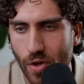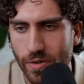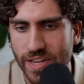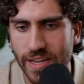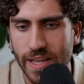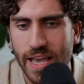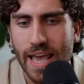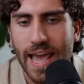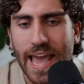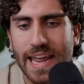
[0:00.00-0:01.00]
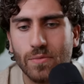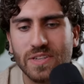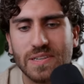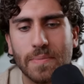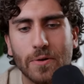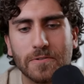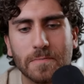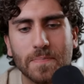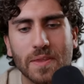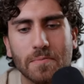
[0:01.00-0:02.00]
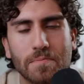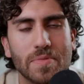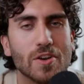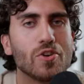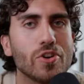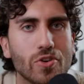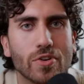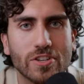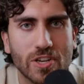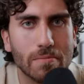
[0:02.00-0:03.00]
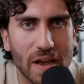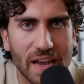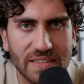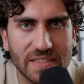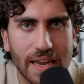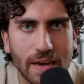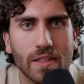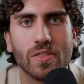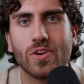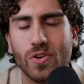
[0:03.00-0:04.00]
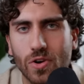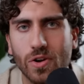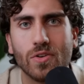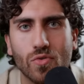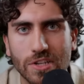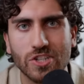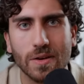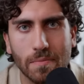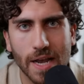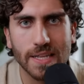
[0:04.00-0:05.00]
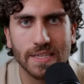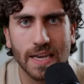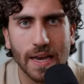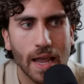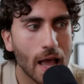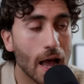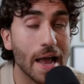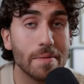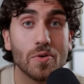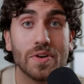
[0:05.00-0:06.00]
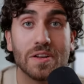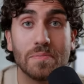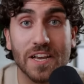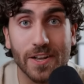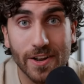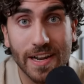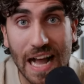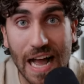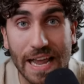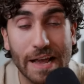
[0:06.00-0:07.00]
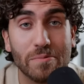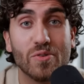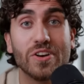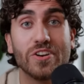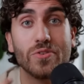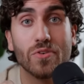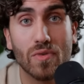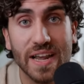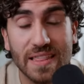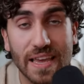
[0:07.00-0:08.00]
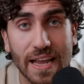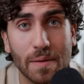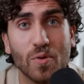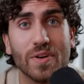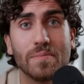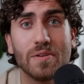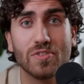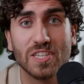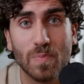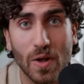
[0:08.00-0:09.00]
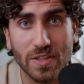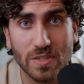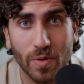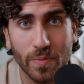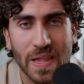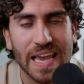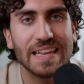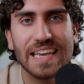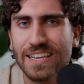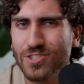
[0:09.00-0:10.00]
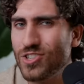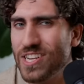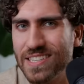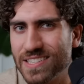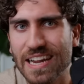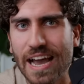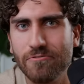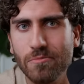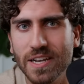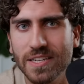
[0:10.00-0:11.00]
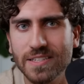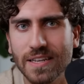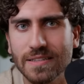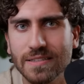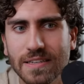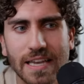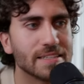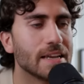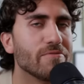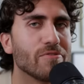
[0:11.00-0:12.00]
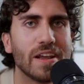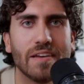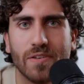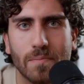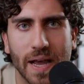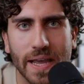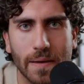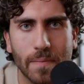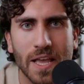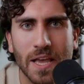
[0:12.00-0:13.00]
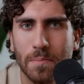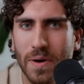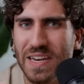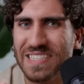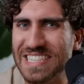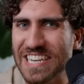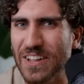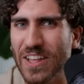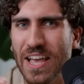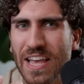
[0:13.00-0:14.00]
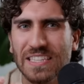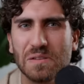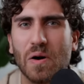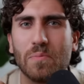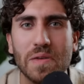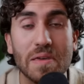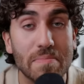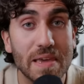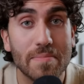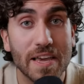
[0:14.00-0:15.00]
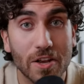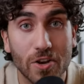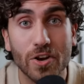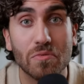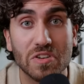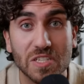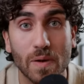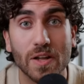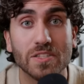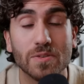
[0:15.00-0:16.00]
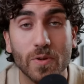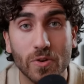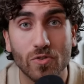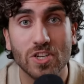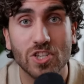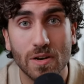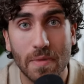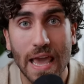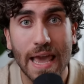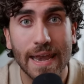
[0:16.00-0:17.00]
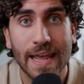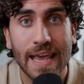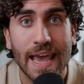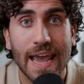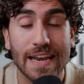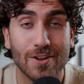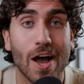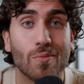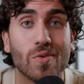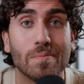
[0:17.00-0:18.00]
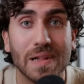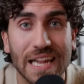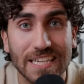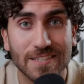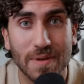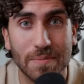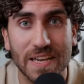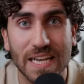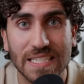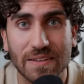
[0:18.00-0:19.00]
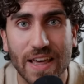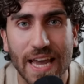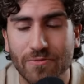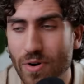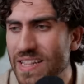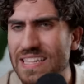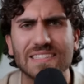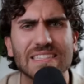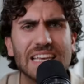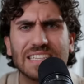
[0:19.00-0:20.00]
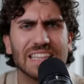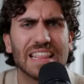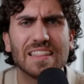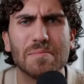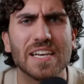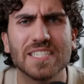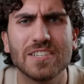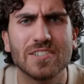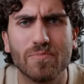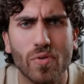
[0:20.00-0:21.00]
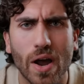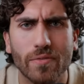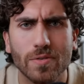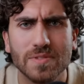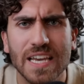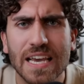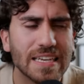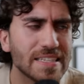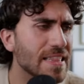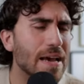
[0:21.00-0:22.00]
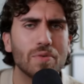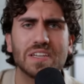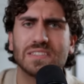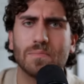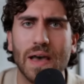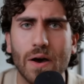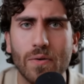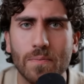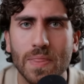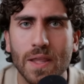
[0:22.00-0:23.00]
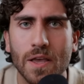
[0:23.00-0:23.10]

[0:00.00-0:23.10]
faulty. And it was about the good Christian mindset, the good Christian mindset. I'm going to be a good guy. I'm going to do the right thing. I'm going to be responsible. And yes, Jesus died for my sins. Yes, I'm forgiven by him. But still, it's about me, me being a good, responsible Christian man, and God will bless me because of that, right? Isn't that the message of Proverbs? Isn't that what it's about?